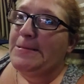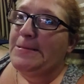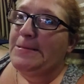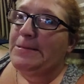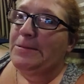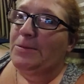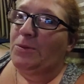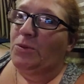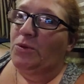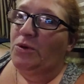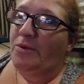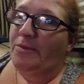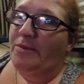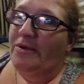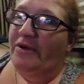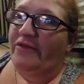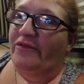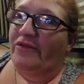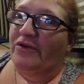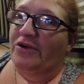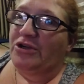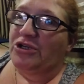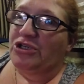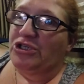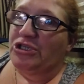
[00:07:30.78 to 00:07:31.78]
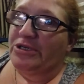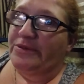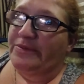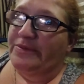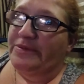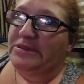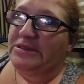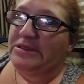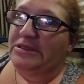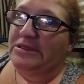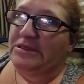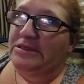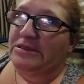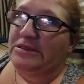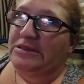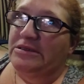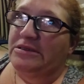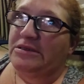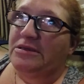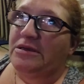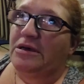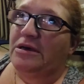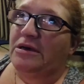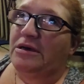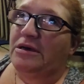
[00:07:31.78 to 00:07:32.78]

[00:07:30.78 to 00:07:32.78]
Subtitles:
one of my friendships is